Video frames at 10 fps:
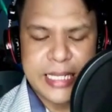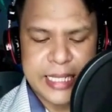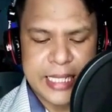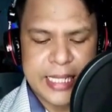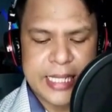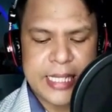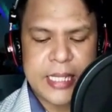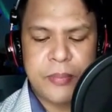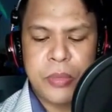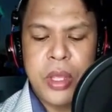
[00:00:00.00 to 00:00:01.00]
the story.
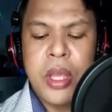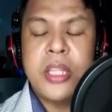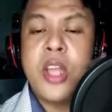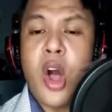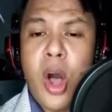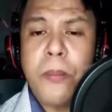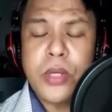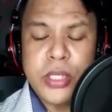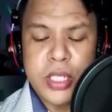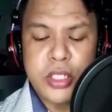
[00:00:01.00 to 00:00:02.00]

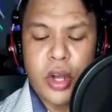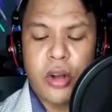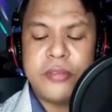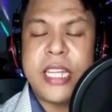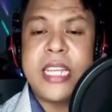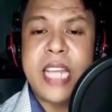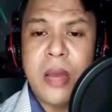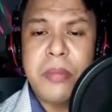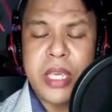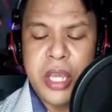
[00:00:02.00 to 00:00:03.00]
The third
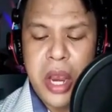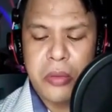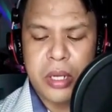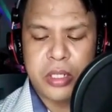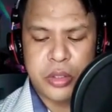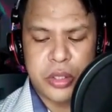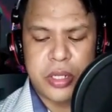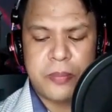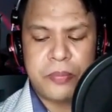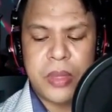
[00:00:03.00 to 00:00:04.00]
one,
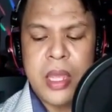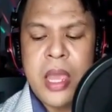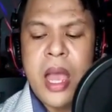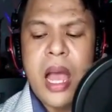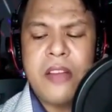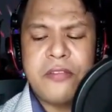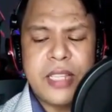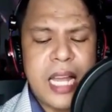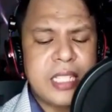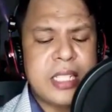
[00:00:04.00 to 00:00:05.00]
flat or
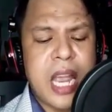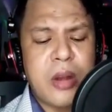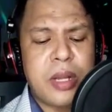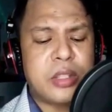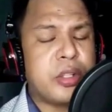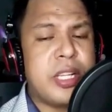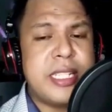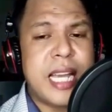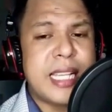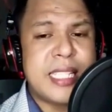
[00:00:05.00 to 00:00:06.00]
statics.
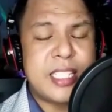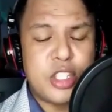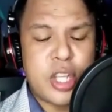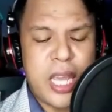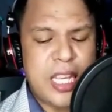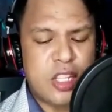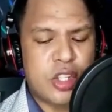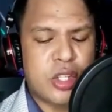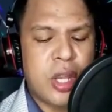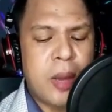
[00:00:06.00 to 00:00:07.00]
The
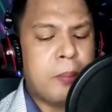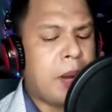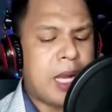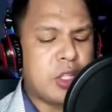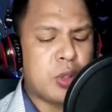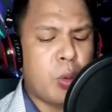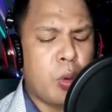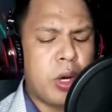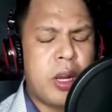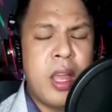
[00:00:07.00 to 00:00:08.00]
opposite of
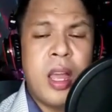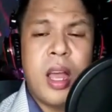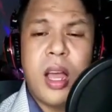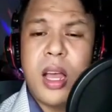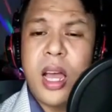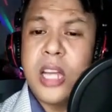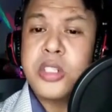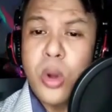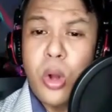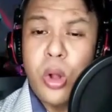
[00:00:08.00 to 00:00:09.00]
dynamic character.